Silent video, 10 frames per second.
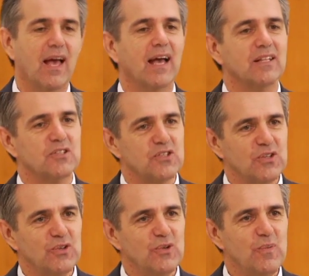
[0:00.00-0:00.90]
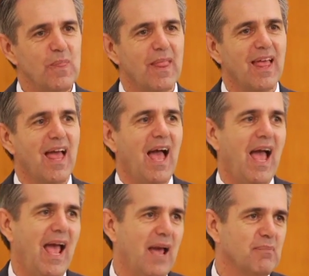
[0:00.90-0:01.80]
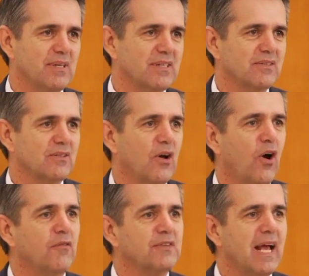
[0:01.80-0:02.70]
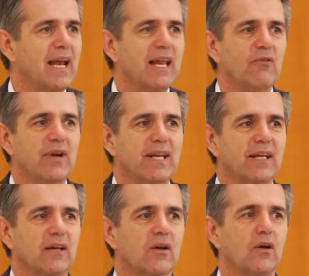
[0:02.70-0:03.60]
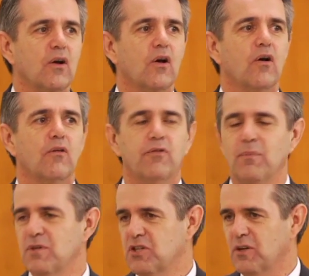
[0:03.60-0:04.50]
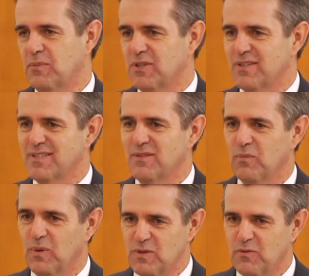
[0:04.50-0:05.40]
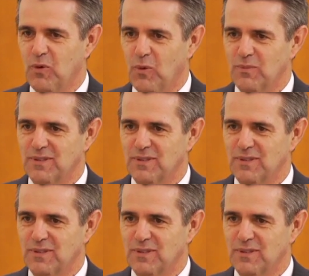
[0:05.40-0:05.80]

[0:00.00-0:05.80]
and soon a habit of daily reading from the scriptures was formed.